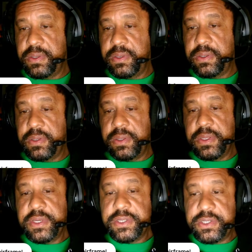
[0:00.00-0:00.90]

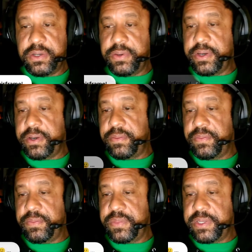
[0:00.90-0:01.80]
So yes, the
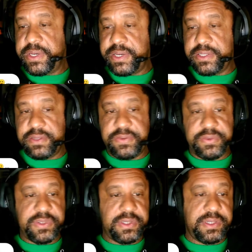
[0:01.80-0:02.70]
15EX is
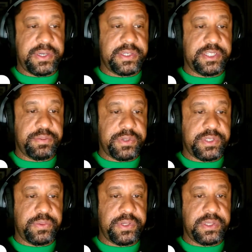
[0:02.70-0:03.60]
pretty sweet.
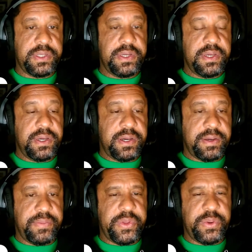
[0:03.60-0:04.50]
There was a
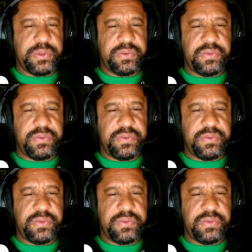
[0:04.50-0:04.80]
video floating